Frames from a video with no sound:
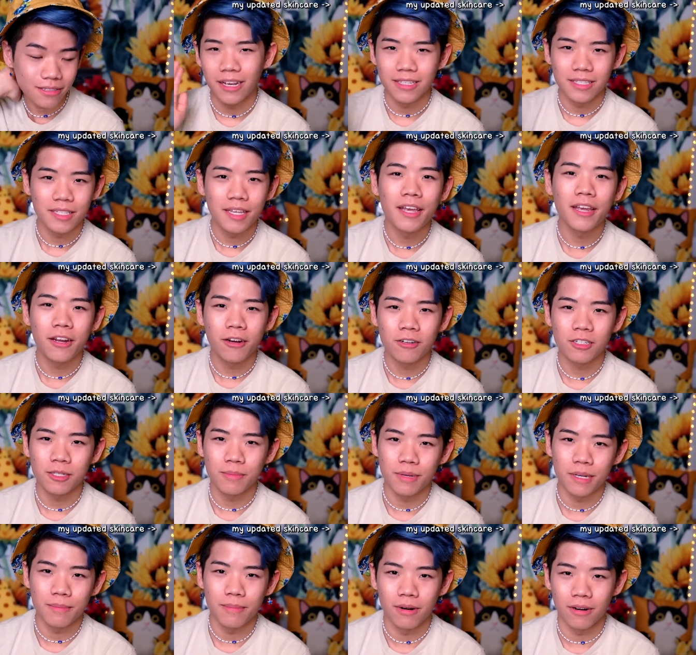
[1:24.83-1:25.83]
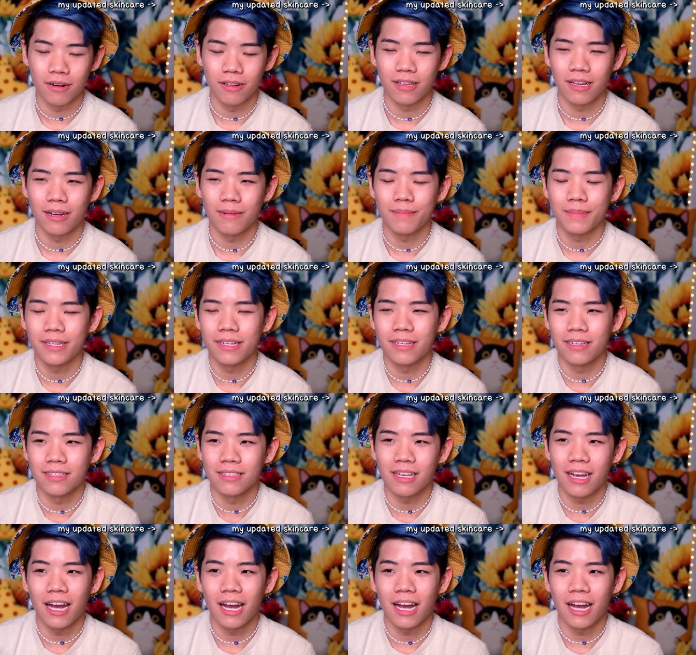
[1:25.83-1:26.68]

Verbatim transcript: And skincare is a big part of that because